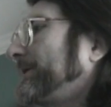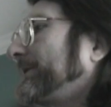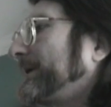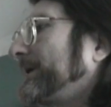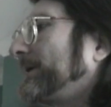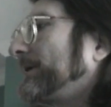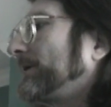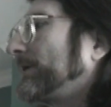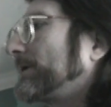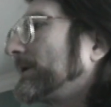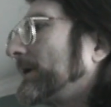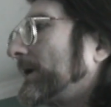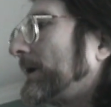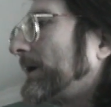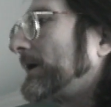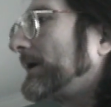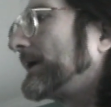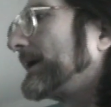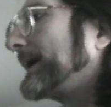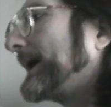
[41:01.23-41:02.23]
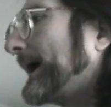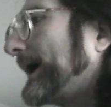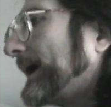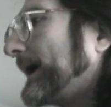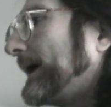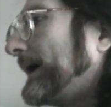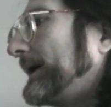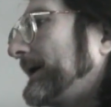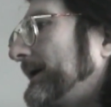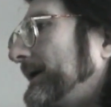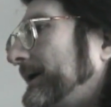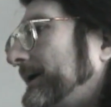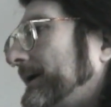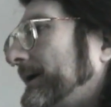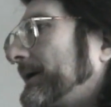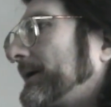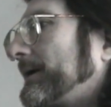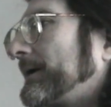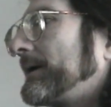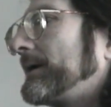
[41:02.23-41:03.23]
you heard that
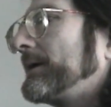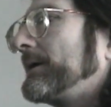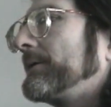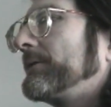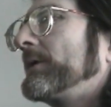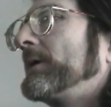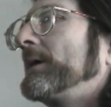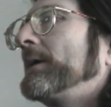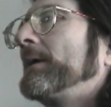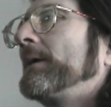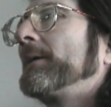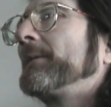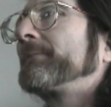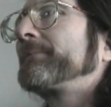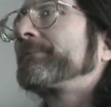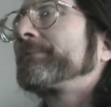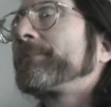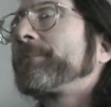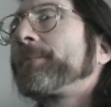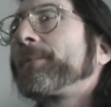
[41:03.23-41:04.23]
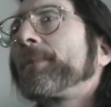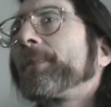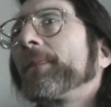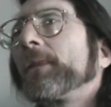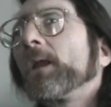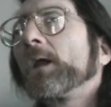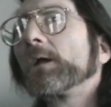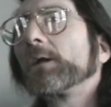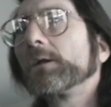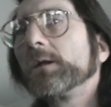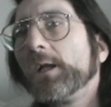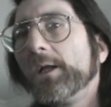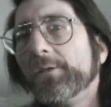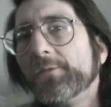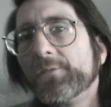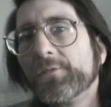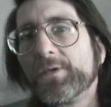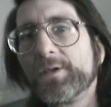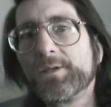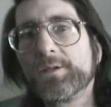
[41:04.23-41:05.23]
idea of
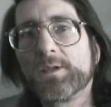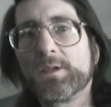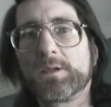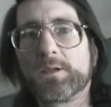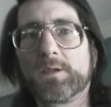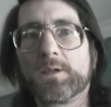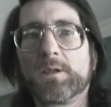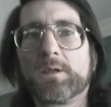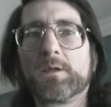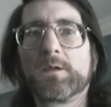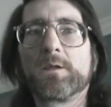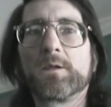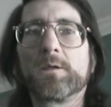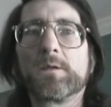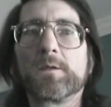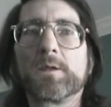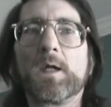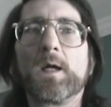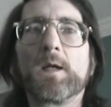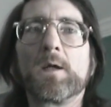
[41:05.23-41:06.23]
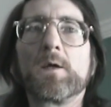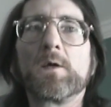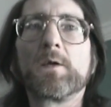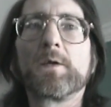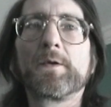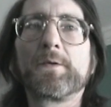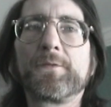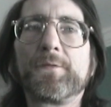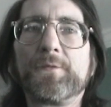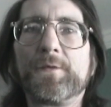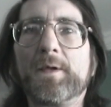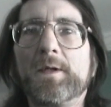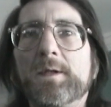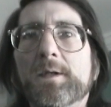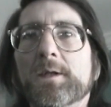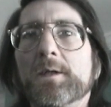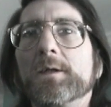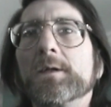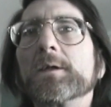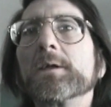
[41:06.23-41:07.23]
cleansing the heart and got all
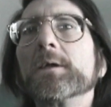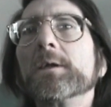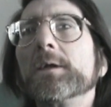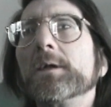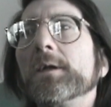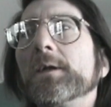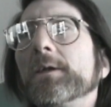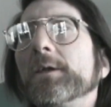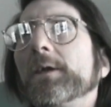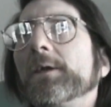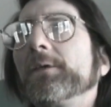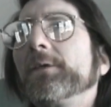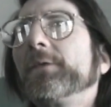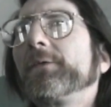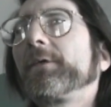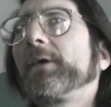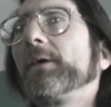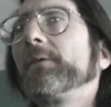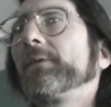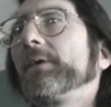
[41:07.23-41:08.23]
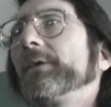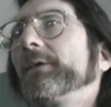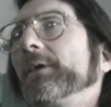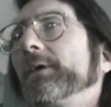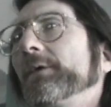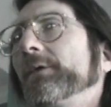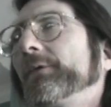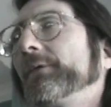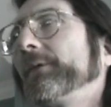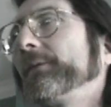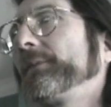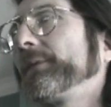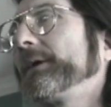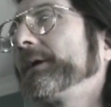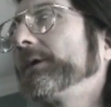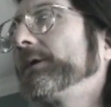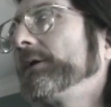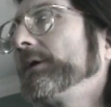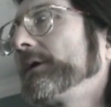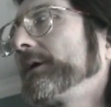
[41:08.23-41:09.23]
excited and then discovered that you simply could